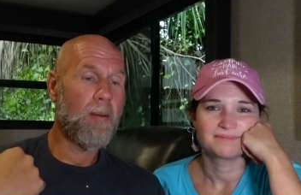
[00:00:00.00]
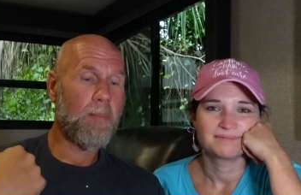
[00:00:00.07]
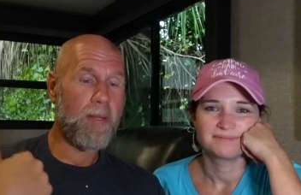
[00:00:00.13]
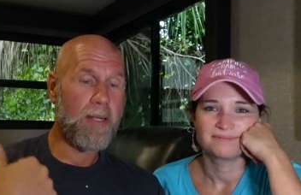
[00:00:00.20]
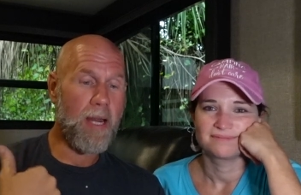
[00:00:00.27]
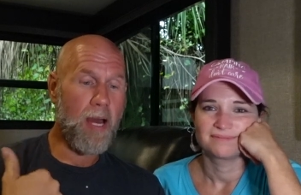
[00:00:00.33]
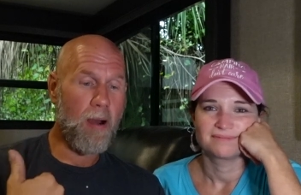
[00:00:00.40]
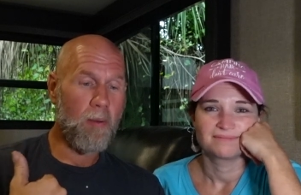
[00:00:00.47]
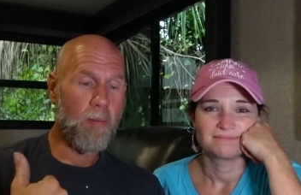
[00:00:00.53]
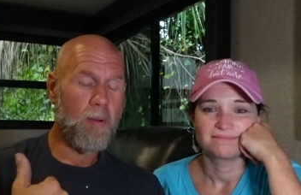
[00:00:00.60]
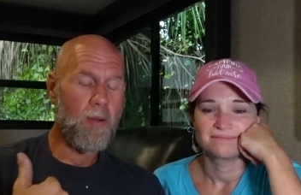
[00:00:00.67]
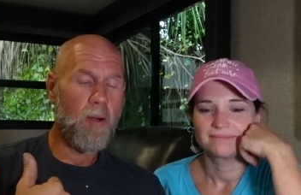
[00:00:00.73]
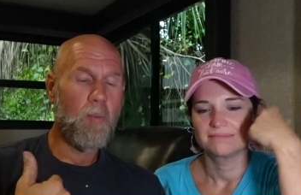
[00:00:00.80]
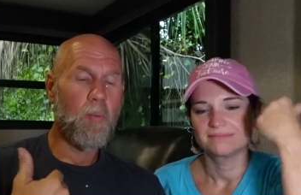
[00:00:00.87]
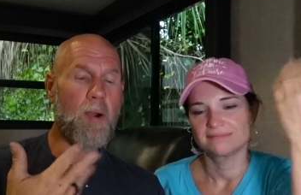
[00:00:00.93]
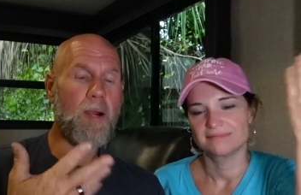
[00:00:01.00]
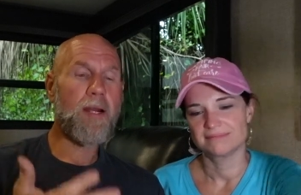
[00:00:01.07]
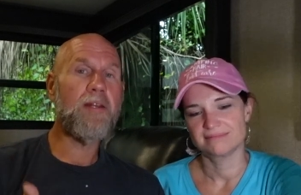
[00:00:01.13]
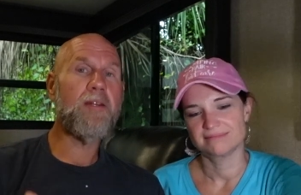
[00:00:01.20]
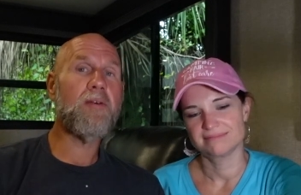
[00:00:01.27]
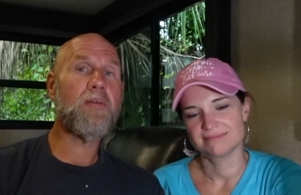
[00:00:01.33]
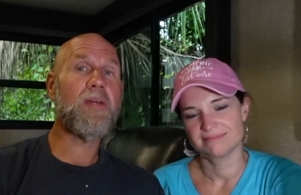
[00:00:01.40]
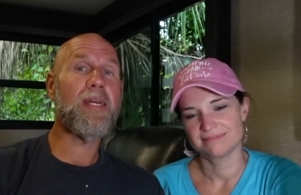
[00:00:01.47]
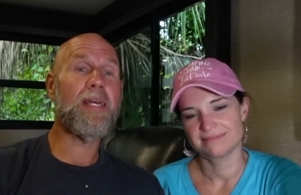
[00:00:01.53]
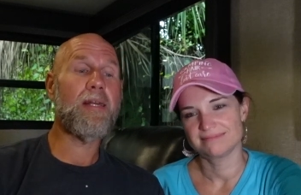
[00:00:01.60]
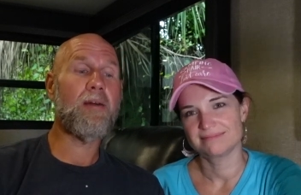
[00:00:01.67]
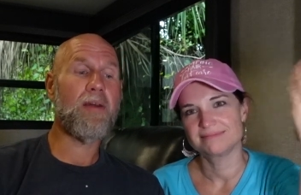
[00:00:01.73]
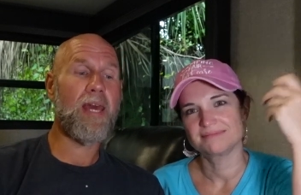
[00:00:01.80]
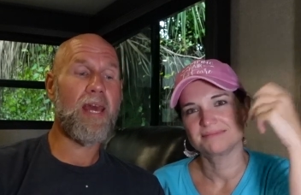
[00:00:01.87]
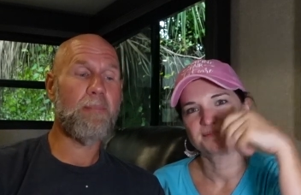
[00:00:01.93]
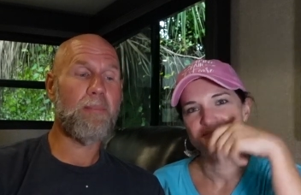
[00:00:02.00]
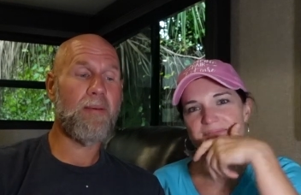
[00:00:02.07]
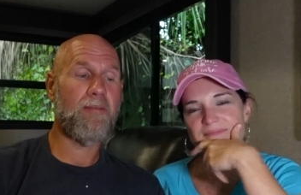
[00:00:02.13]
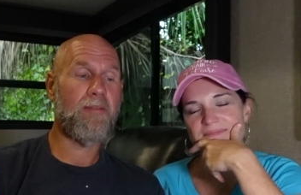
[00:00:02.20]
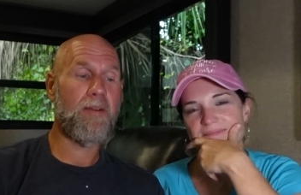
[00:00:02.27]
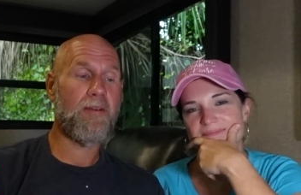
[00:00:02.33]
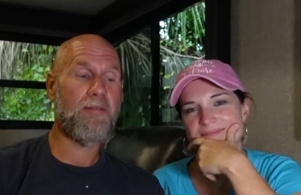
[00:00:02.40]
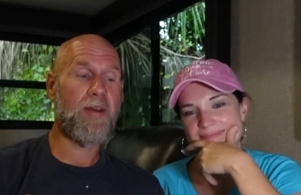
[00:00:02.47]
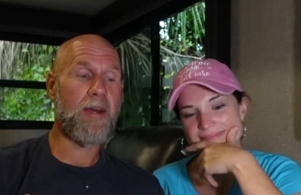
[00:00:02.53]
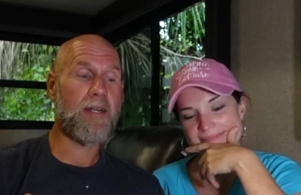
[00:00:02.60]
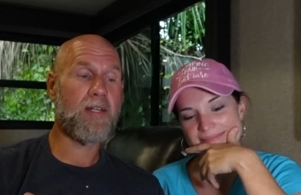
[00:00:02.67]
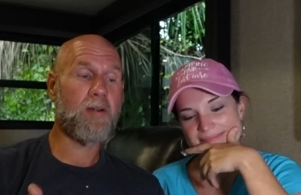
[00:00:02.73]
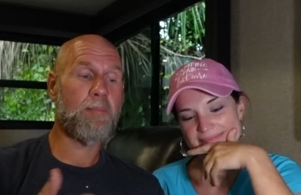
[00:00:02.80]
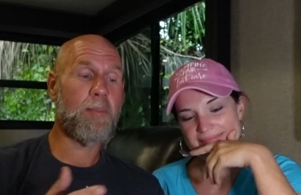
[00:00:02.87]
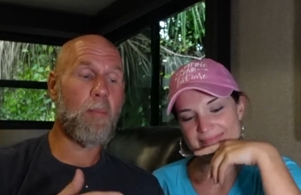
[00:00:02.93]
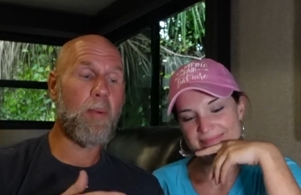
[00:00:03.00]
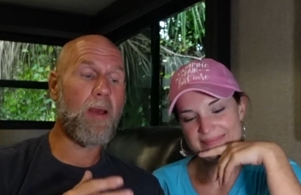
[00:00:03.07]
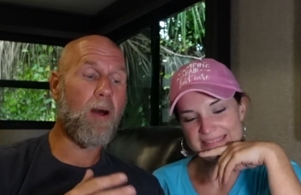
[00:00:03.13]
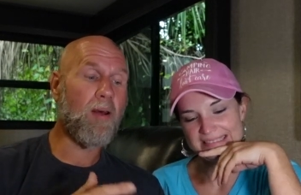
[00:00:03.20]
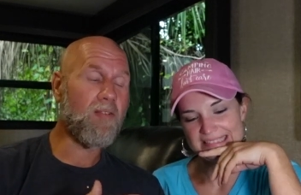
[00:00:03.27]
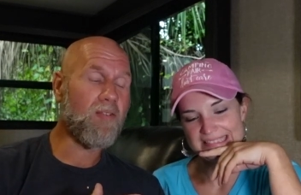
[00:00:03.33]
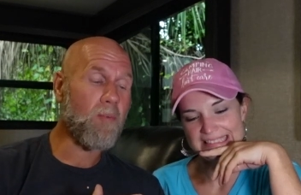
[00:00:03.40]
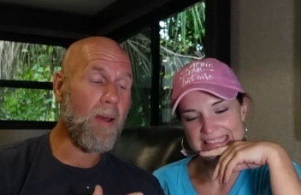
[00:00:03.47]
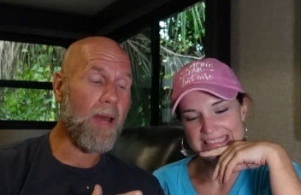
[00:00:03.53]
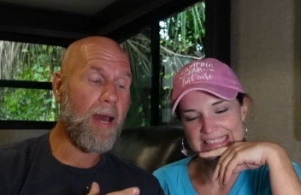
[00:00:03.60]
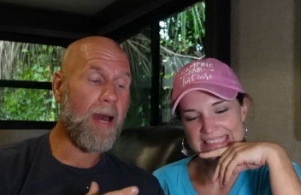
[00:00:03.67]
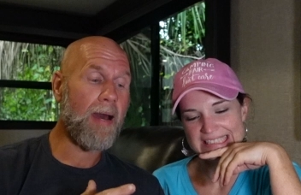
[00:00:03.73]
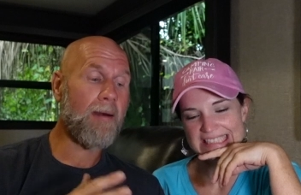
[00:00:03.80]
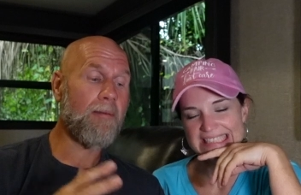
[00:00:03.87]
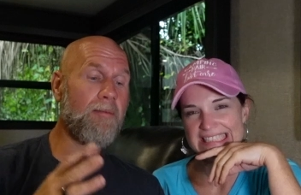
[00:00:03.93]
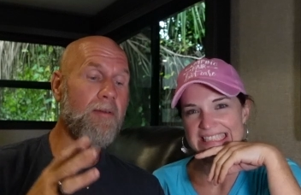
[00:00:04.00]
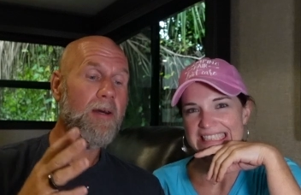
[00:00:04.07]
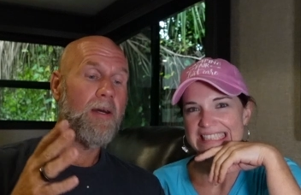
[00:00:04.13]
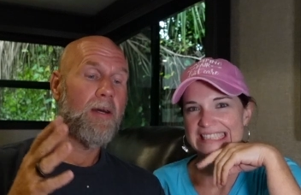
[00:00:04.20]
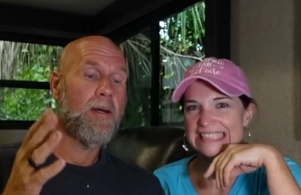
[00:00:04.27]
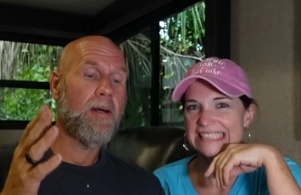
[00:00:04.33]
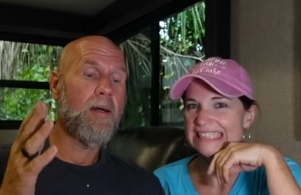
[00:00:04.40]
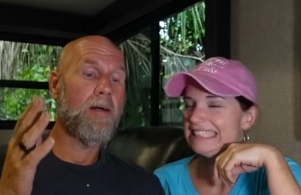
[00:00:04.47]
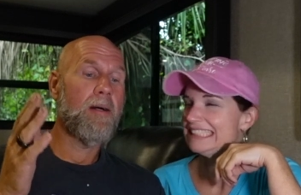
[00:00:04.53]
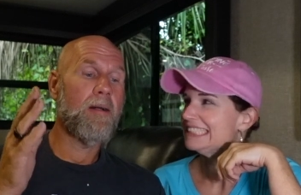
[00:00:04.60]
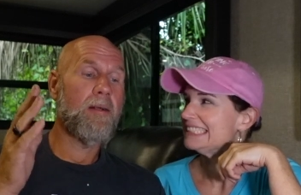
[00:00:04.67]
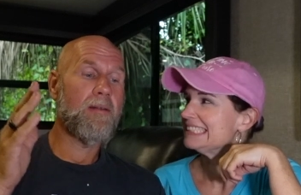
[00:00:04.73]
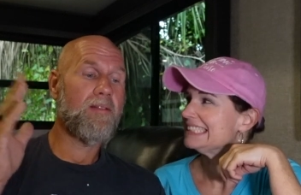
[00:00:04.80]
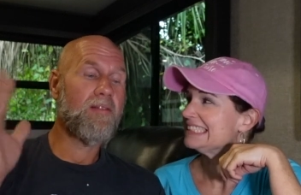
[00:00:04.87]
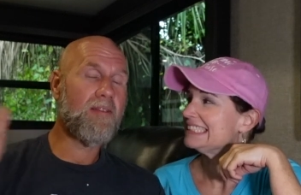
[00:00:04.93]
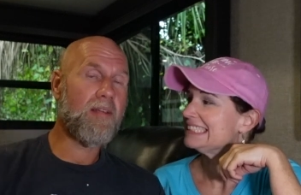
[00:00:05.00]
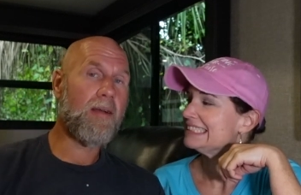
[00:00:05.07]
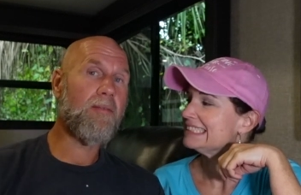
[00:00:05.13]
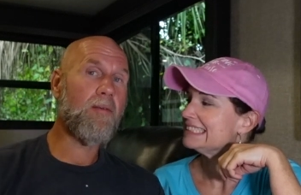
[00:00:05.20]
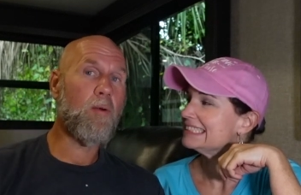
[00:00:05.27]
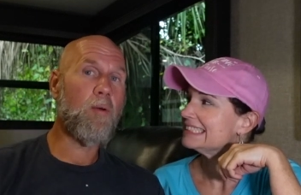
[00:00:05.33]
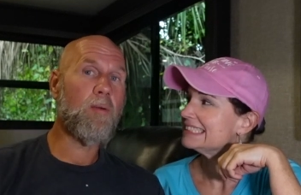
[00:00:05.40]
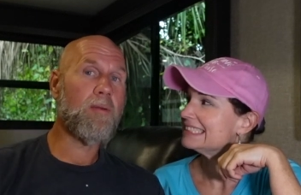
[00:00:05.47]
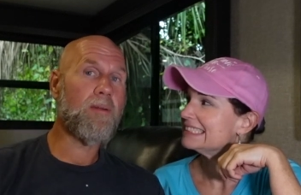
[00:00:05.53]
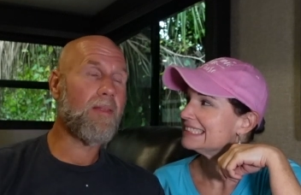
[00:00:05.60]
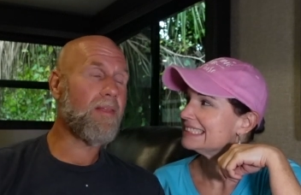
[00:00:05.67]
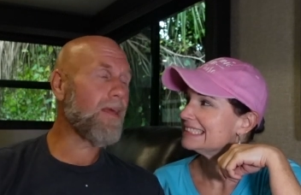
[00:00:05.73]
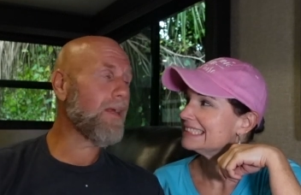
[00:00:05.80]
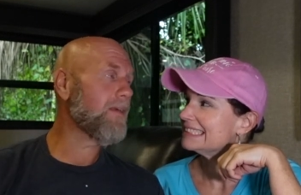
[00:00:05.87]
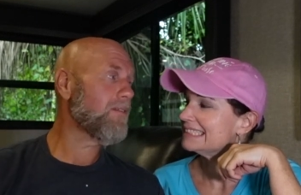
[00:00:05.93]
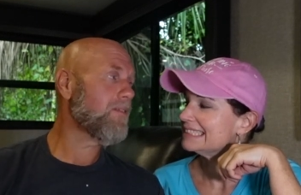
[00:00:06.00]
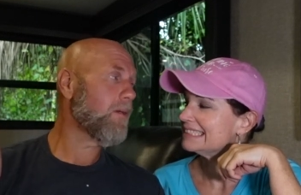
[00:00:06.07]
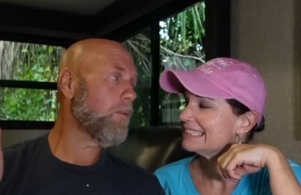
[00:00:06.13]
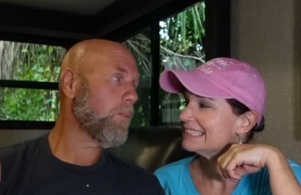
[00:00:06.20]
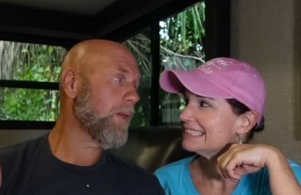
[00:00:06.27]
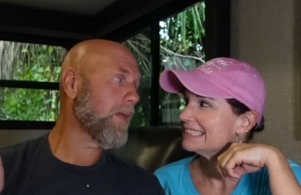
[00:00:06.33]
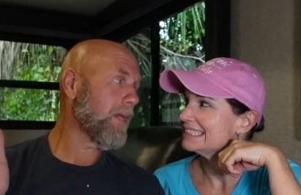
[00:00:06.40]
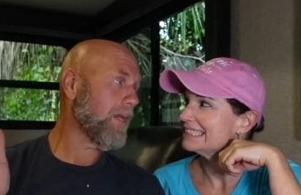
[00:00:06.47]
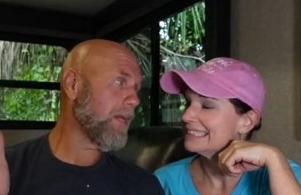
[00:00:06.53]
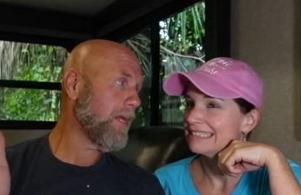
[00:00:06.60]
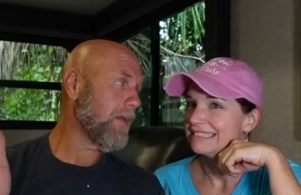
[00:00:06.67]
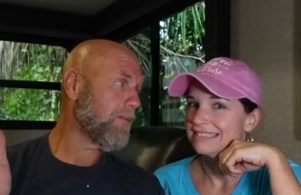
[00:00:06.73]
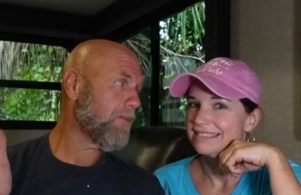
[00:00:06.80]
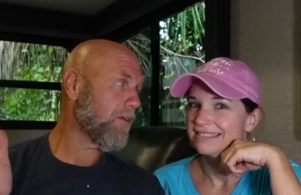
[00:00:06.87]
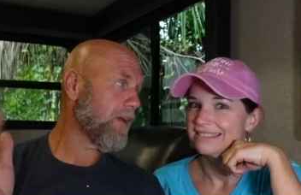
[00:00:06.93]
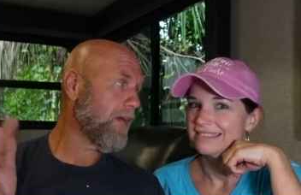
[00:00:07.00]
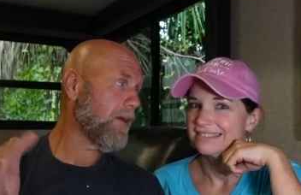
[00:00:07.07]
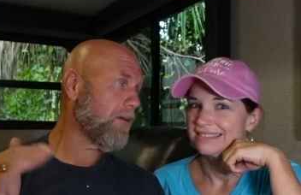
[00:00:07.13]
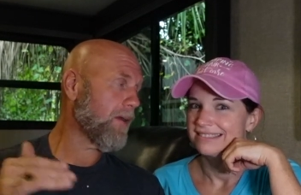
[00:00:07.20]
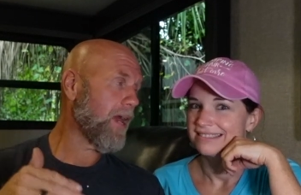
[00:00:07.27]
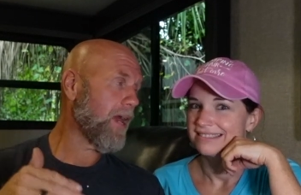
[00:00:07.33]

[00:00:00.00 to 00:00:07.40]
Speaker 1: But no, we're going to do Keto Camping Fear Factor. But we also have several things that we can eat for Keto